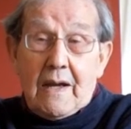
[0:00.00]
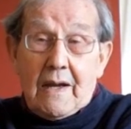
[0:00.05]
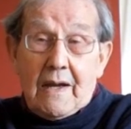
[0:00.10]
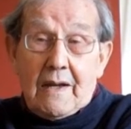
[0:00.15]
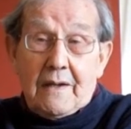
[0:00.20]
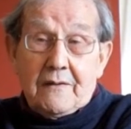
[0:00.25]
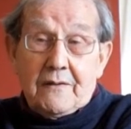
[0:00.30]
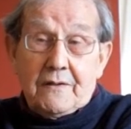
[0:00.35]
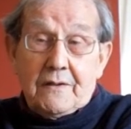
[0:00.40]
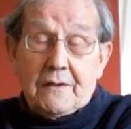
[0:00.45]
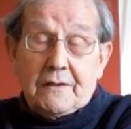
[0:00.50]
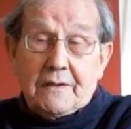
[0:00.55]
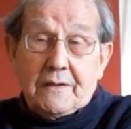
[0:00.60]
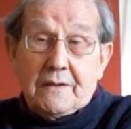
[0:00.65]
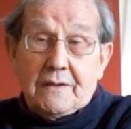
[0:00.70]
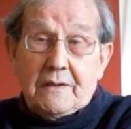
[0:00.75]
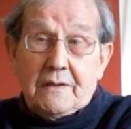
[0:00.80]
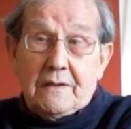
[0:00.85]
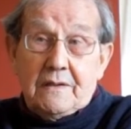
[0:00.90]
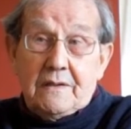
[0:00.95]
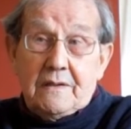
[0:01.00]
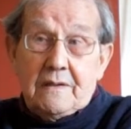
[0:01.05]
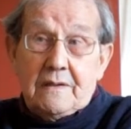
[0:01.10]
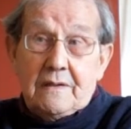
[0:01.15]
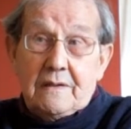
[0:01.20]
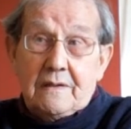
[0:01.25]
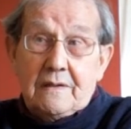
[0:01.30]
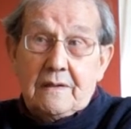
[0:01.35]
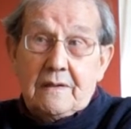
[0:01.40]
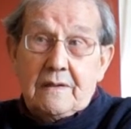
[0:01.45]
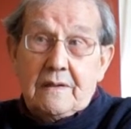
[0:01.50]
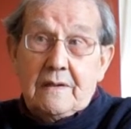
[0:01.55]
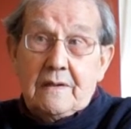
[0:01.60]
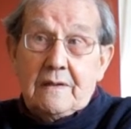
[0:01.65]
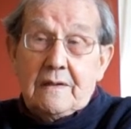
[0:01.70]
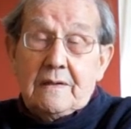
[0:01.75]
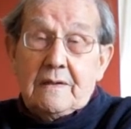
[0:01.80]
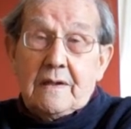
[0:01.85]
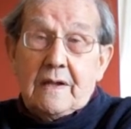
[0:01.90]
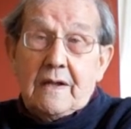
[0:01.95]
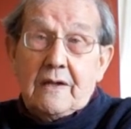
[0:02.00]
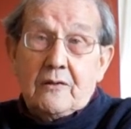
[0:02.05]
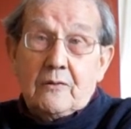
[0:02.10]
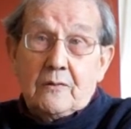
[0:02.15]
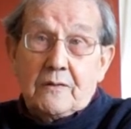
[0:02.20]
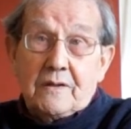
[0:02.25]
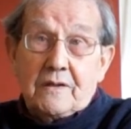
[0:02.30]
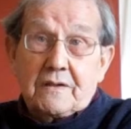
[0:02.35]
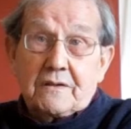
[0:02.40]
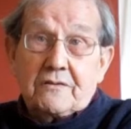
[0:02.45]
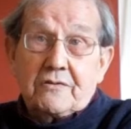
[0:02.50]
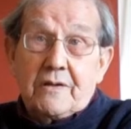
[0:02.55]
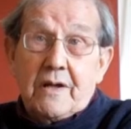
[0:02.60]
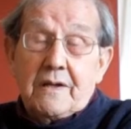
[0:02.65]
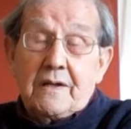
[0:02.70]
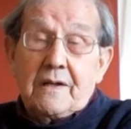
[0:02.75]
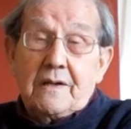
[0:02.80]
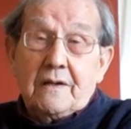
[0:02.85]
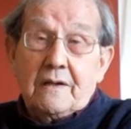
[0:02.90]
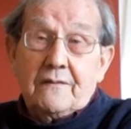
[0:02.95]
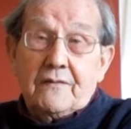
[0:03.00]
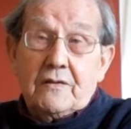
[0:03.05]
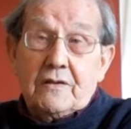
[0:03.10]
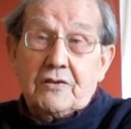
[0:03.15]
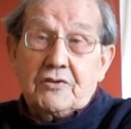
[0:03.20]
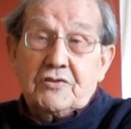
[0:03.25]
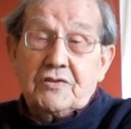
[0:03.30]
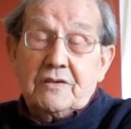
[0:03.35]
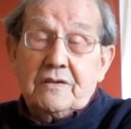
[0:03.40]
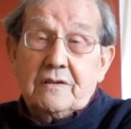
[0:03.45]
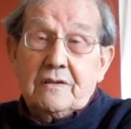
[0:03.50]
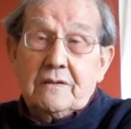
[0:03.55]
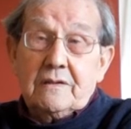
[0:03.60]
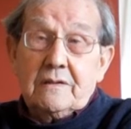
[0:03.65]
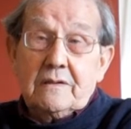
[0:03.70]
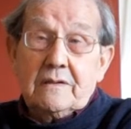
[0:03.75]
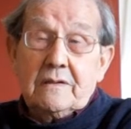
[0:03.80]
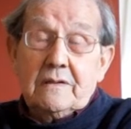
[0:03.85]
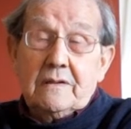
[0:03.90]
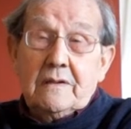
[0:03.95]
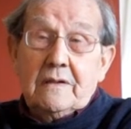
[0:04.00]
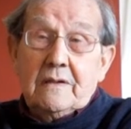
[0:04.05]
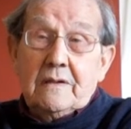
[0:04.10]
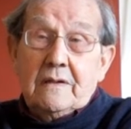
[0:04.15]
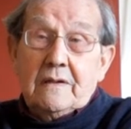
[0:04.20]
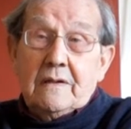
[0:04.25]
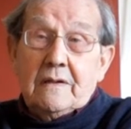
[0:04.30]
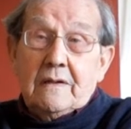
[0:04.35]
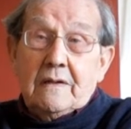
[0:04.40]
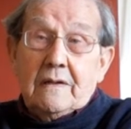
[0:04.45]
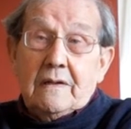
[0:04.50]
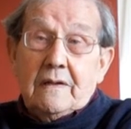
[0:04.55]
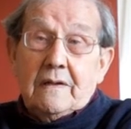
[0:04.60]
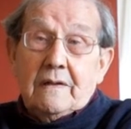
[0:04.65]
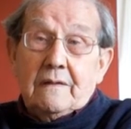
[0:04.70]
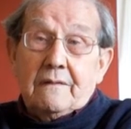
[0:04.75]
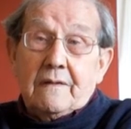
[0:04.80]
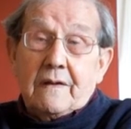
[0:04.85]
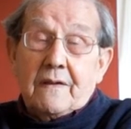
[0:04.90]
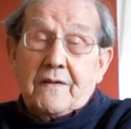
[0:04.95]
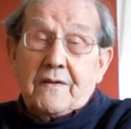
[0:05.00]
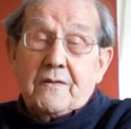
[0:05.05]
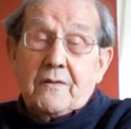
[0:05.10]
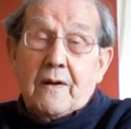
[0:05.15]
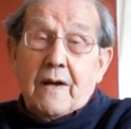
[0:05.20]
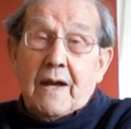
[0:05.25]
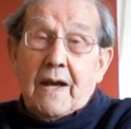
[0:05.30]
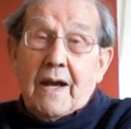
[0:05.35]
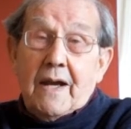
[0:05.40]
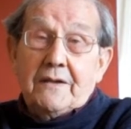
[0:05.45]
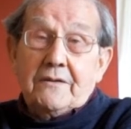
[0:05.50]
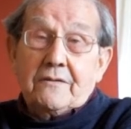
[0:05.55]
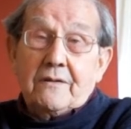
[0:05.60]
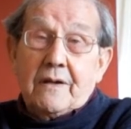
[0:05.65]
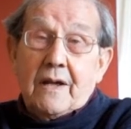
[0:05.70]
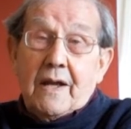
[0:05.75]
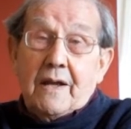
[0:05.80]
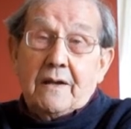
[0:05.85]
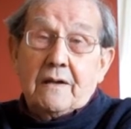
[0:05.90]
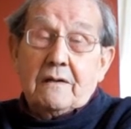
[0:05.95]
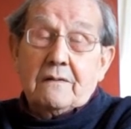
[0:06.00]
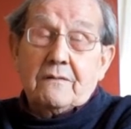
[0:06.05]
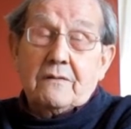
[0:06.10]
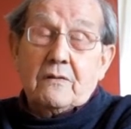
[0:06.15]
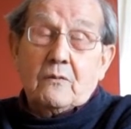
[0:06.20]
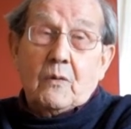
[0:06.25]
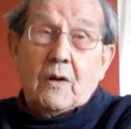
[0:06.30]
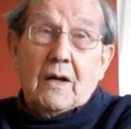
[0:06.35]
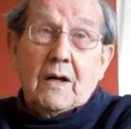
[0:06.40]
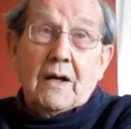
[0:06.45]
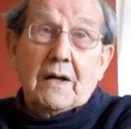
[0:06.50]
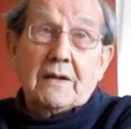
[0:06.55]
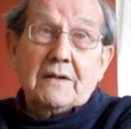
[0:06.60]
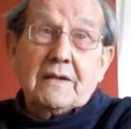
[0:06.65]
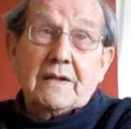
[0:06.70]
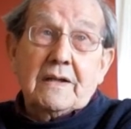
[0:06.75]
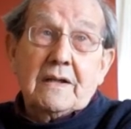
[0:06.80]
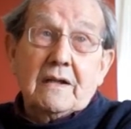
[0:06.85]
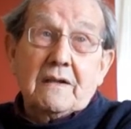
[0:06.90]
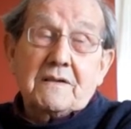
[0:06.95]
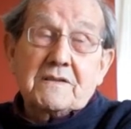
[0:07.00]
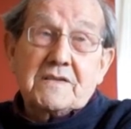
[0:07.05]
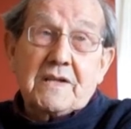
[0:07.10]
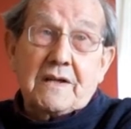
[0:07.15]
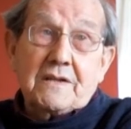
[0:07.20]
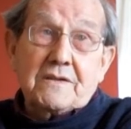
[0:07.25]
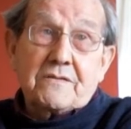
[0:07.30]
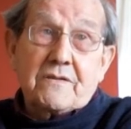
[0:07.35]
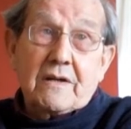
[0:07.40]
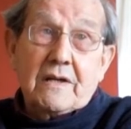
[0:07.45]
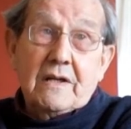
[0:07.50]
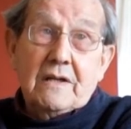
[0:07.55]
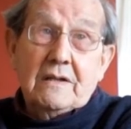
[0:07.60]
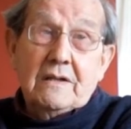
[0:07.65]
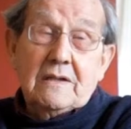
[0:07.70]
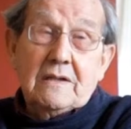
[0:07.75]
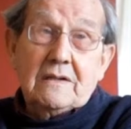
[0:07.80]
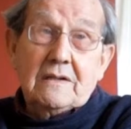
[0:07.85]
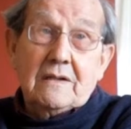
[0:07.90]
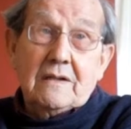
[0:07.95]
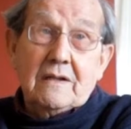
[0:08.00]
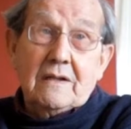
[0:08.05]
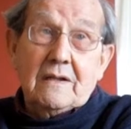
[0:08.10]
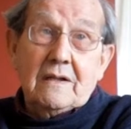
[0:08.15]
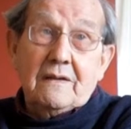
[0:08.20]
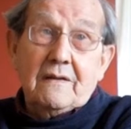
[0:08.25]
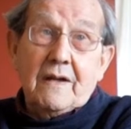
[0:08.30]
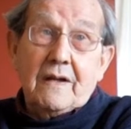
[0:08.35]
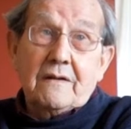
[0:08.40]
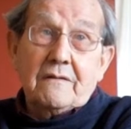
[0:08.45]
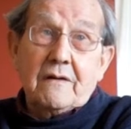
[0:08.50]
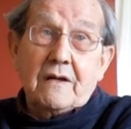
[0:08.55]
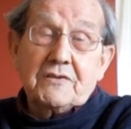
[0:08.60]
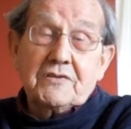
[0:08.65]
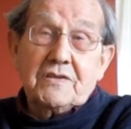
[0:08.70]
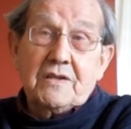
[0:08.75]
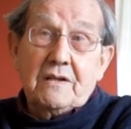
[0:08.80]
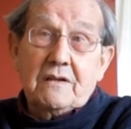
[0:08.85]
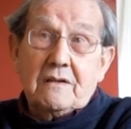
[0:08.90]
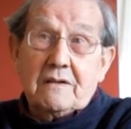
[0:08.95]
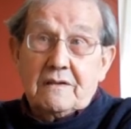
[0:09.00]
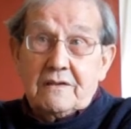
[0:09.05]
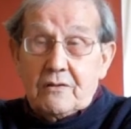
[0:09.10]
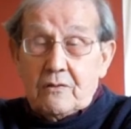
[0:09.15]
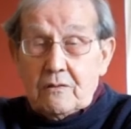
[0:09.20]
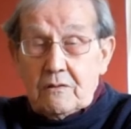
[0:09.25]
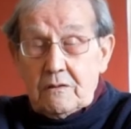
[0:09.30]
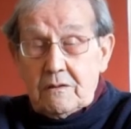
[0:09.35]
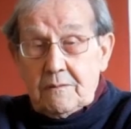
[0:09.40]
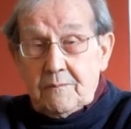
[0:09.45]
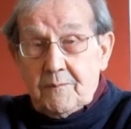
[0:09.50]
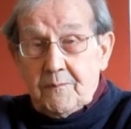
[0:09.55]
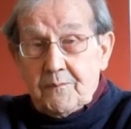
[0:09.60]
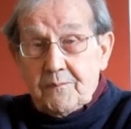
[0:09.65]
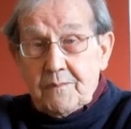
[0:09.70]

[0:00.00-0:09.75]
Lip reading: And Ergen, in order to create a diversion, they threw a hand grenade over the wire to kill the sentry, and then rushed in the door